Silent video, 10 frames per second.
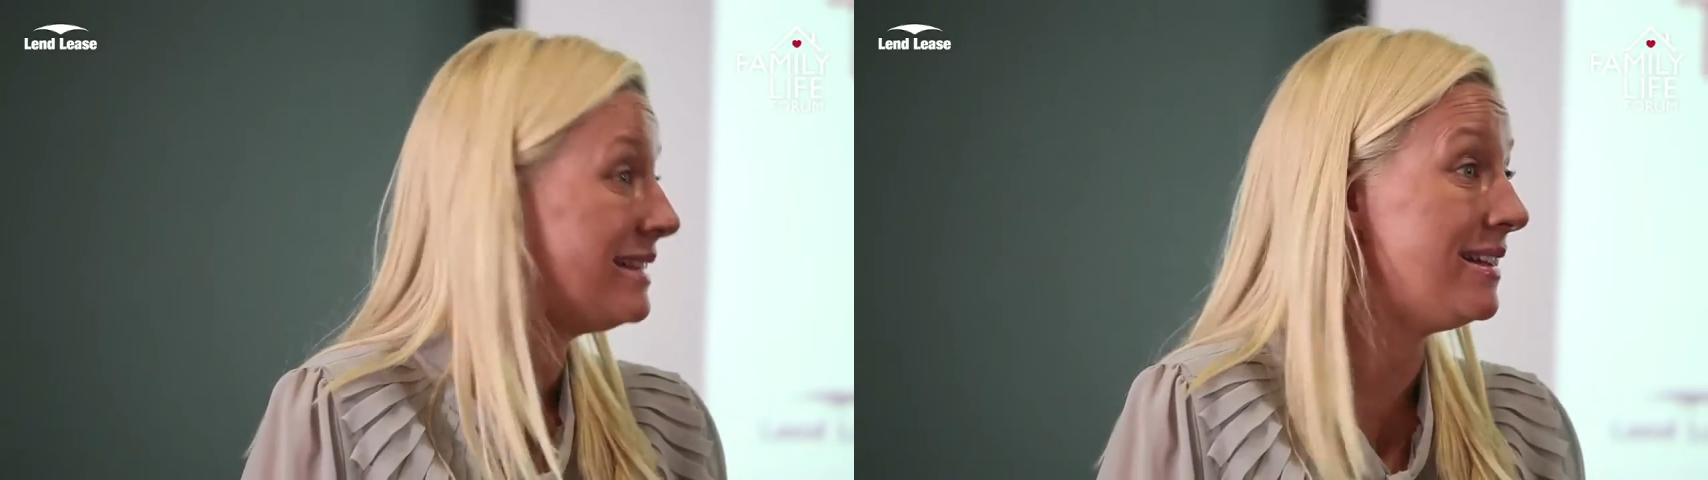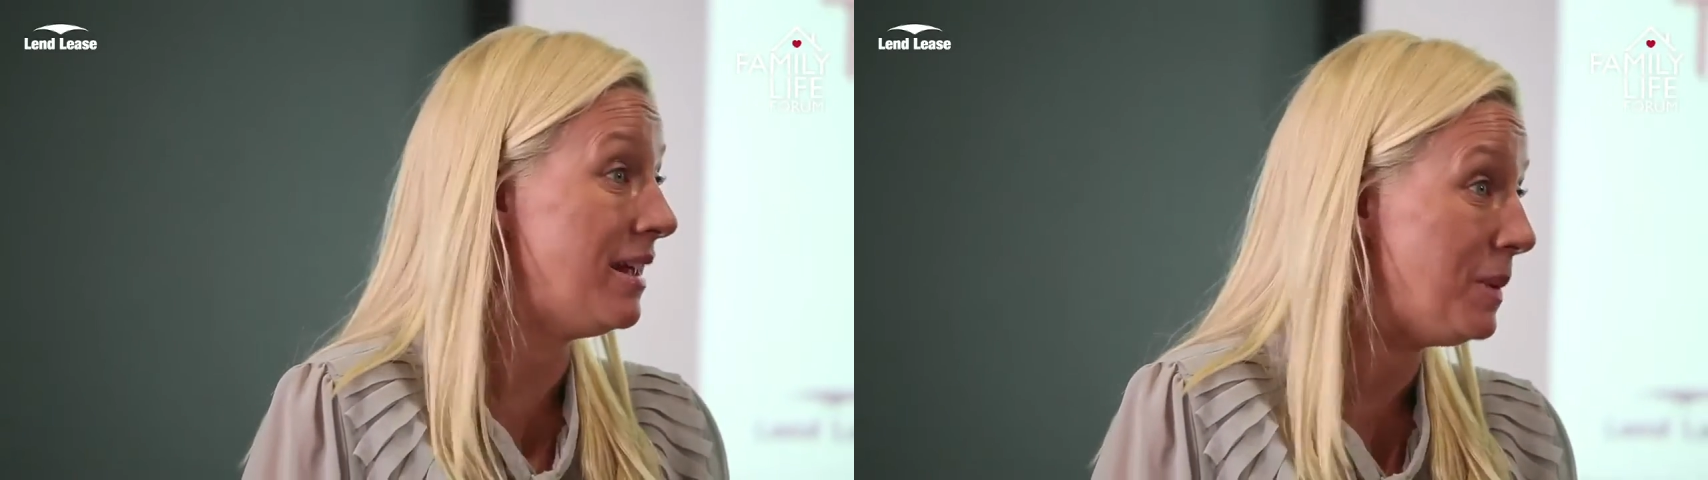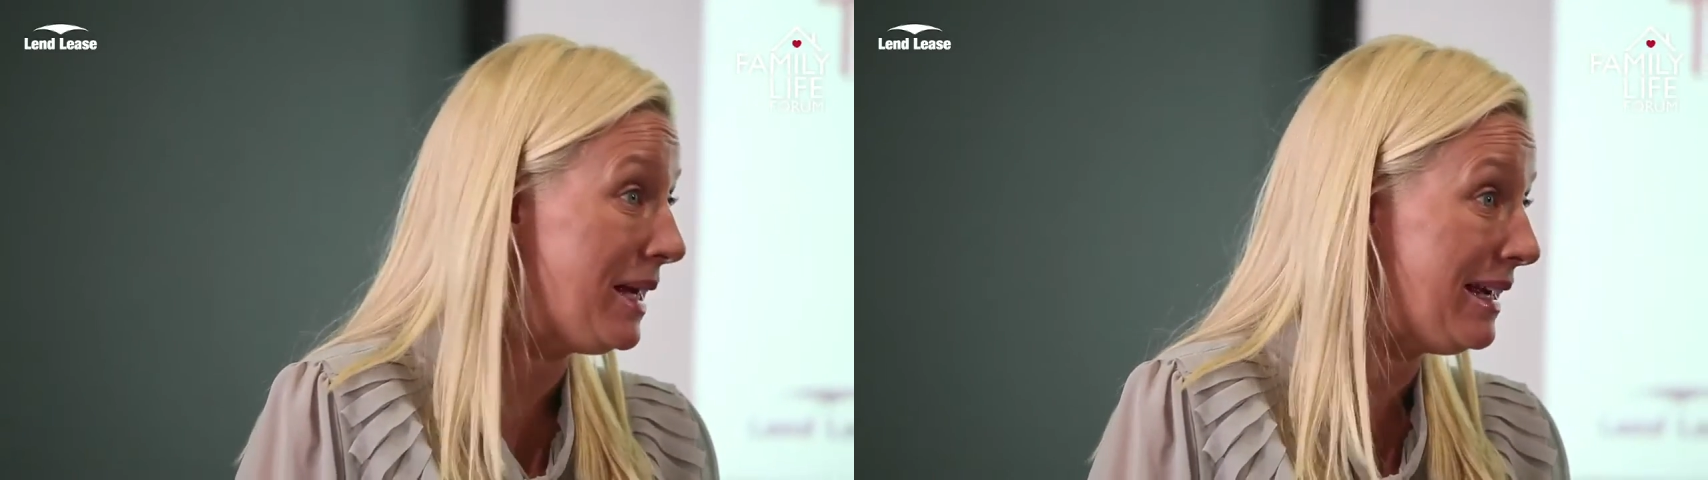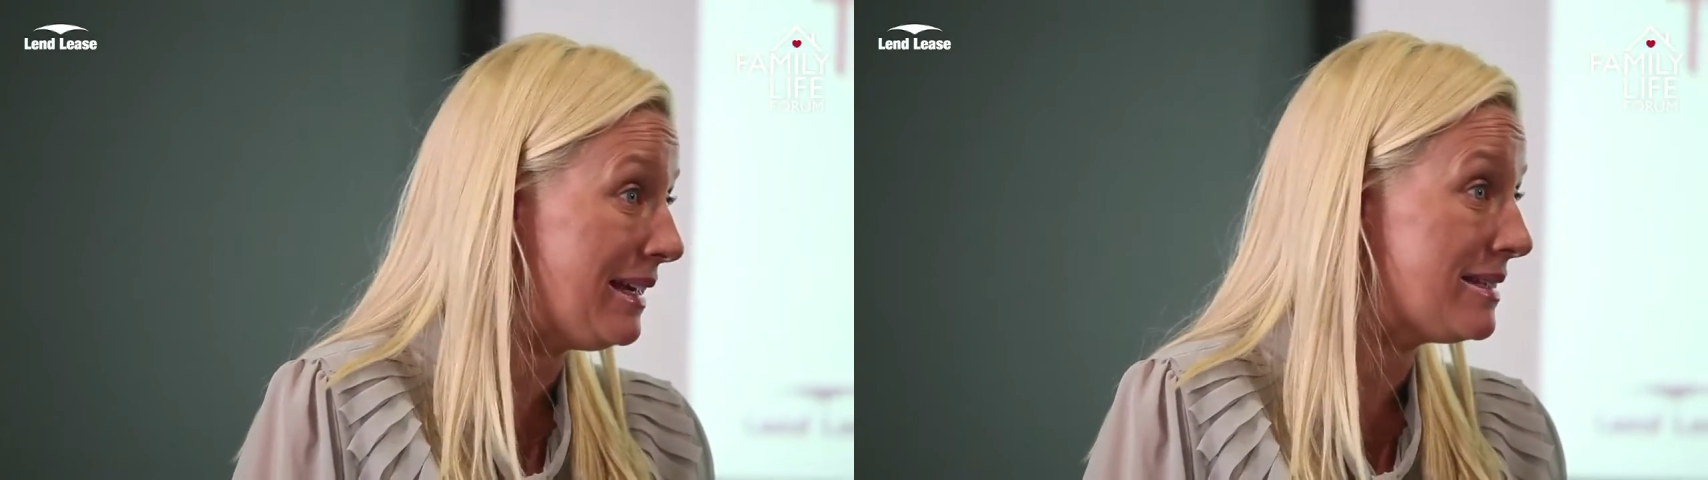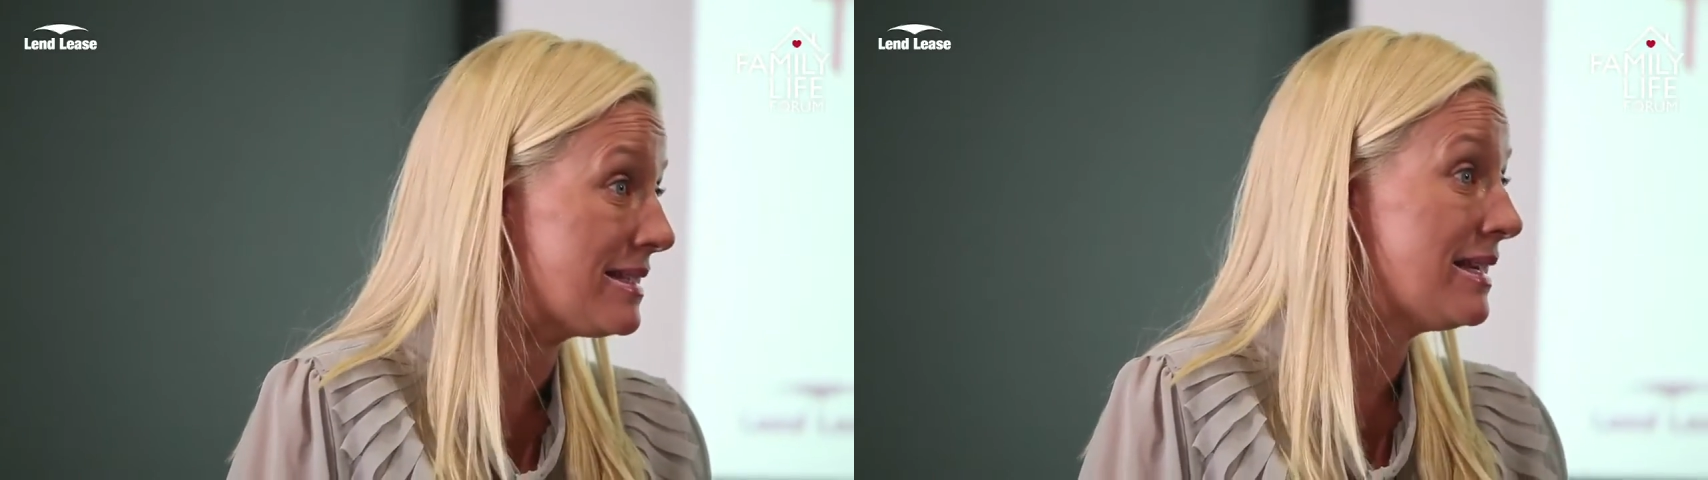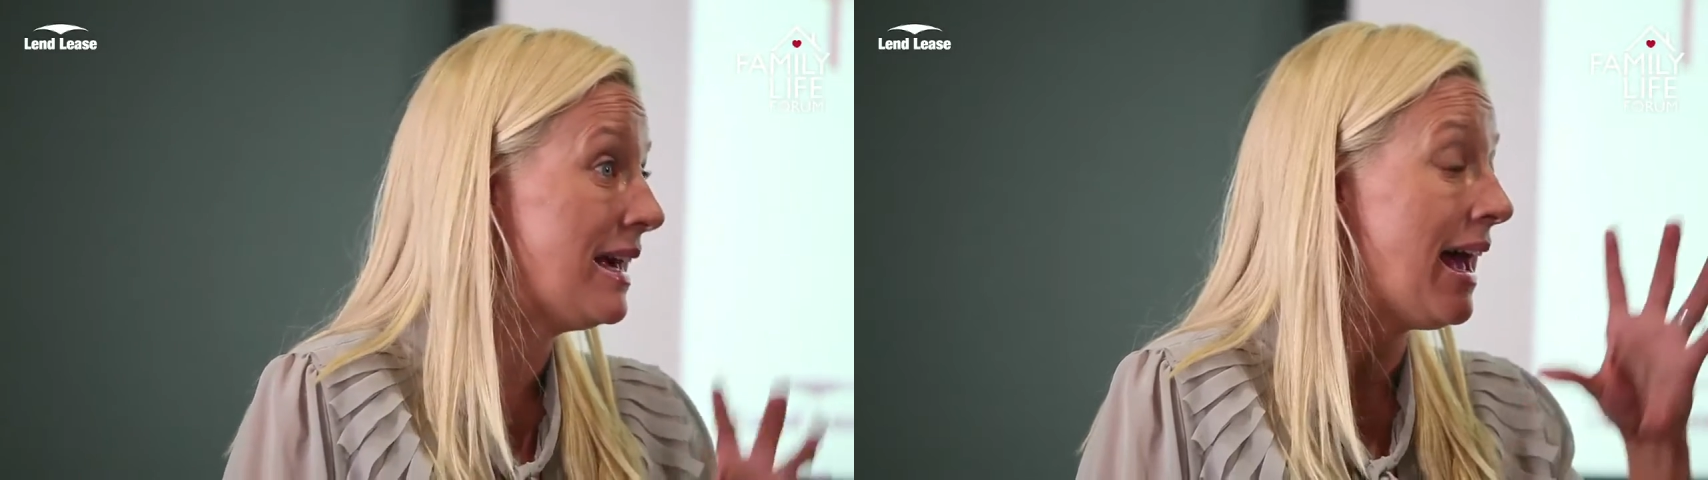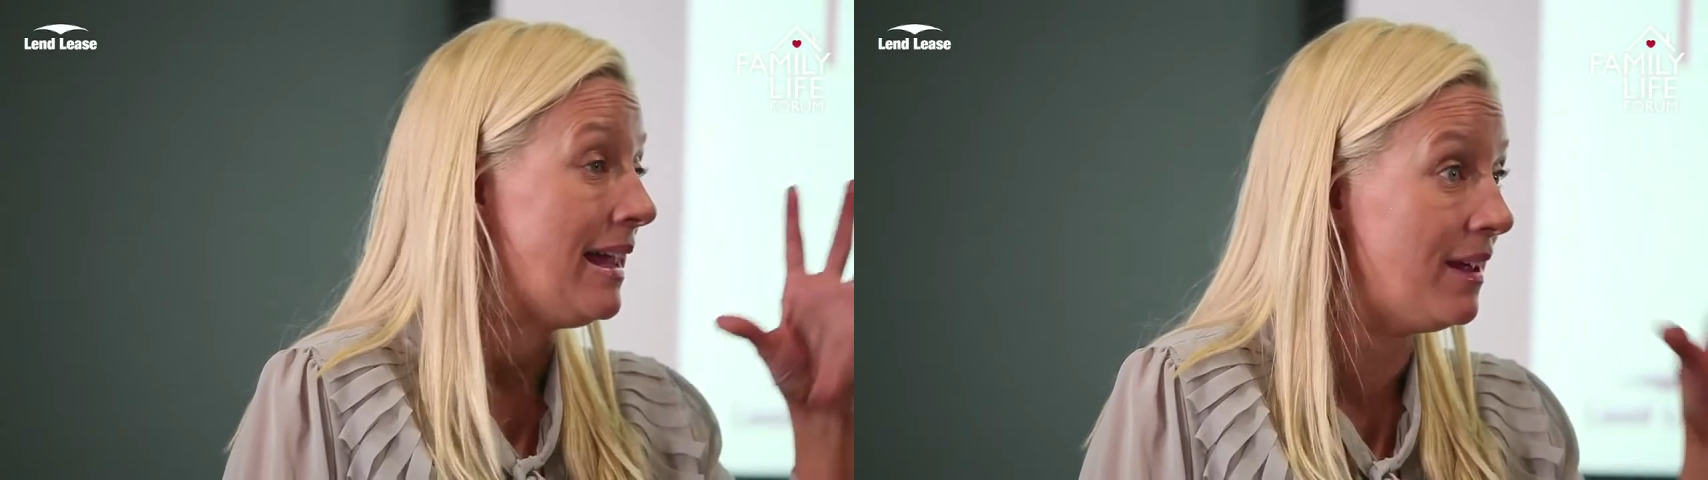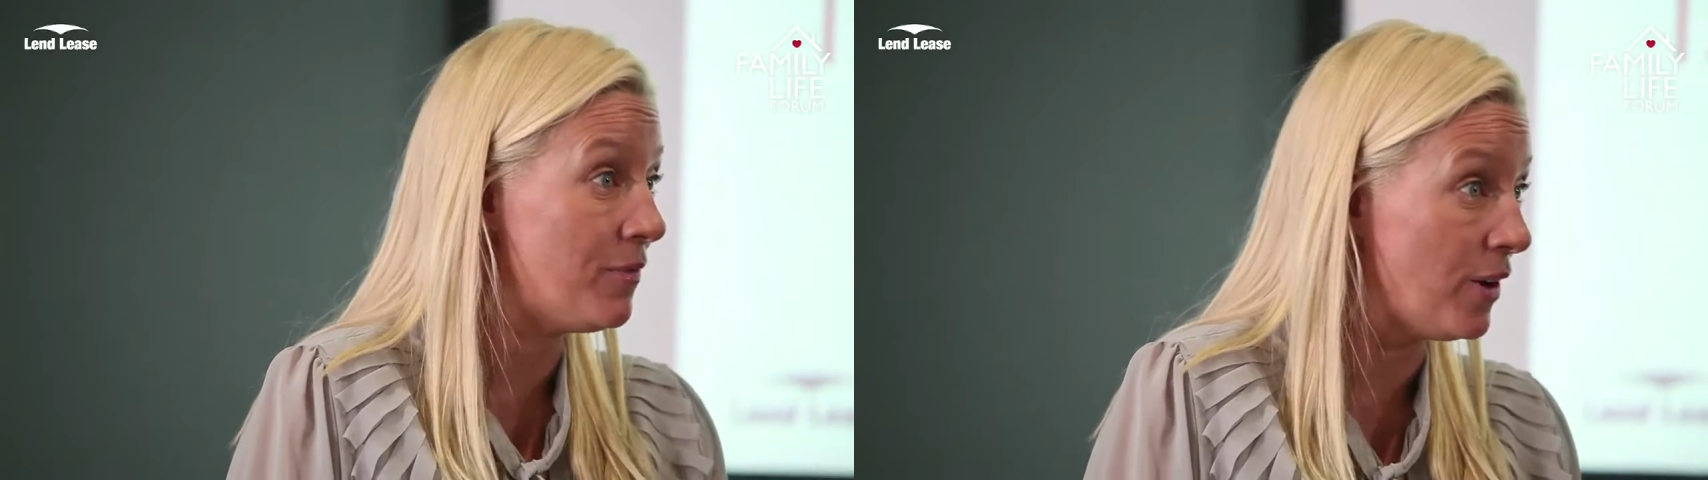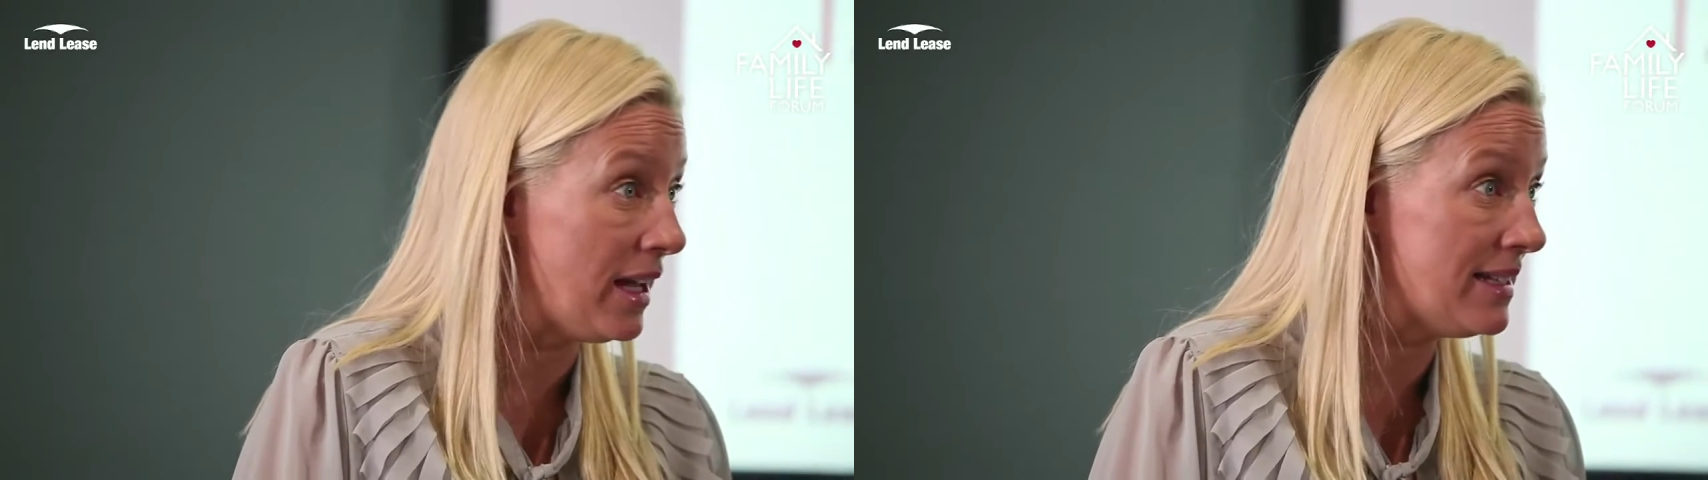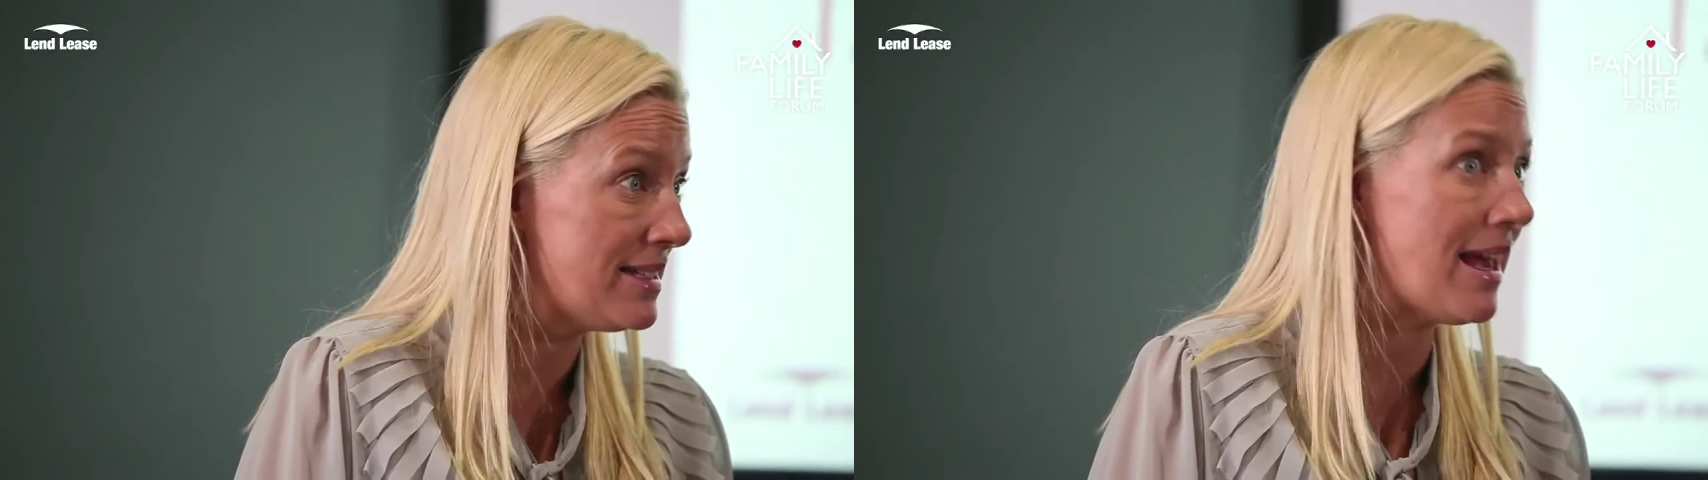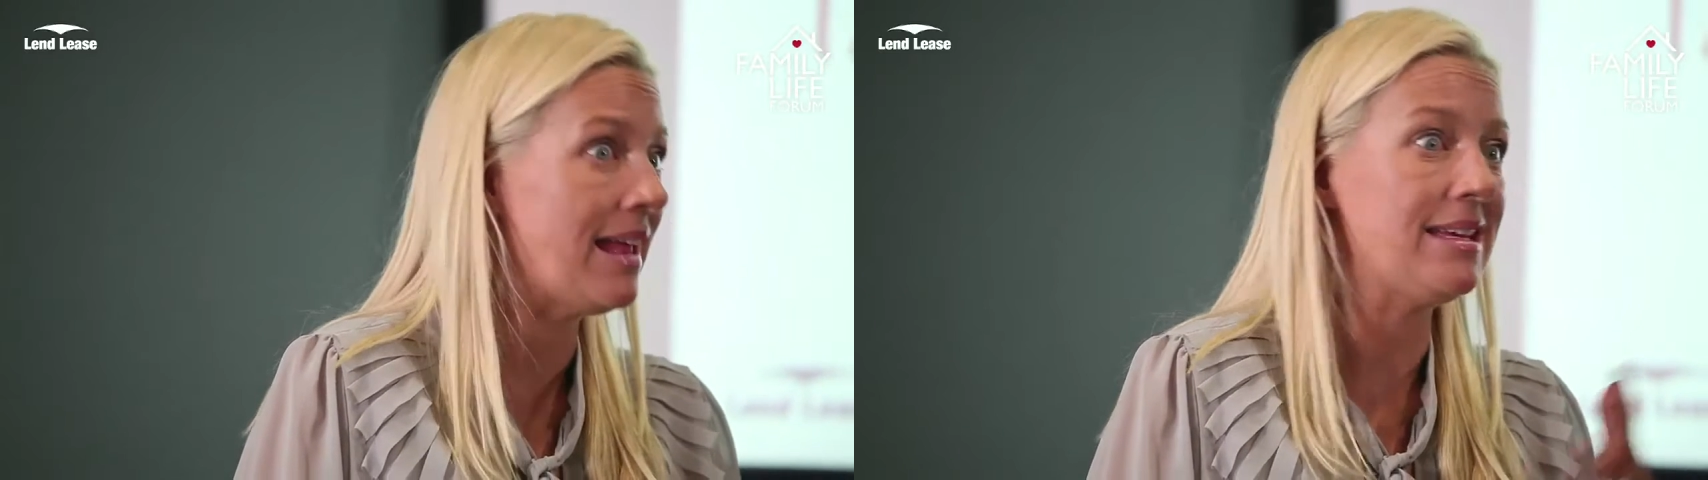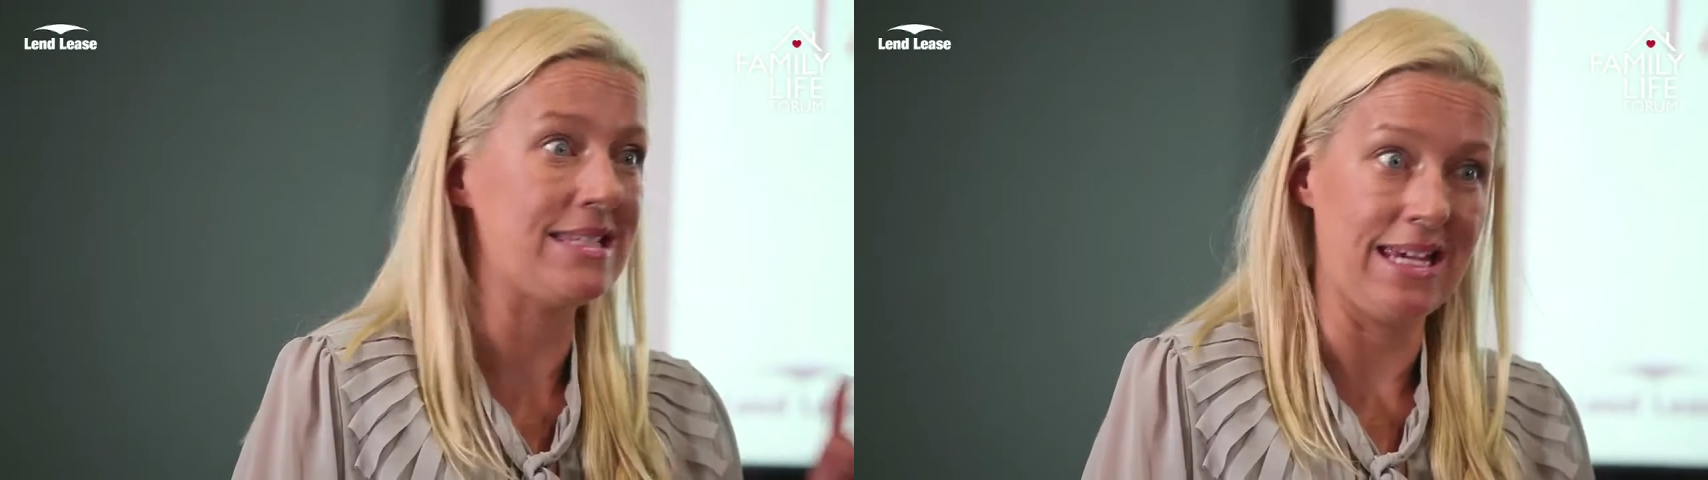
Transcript: than their peers and their friends and their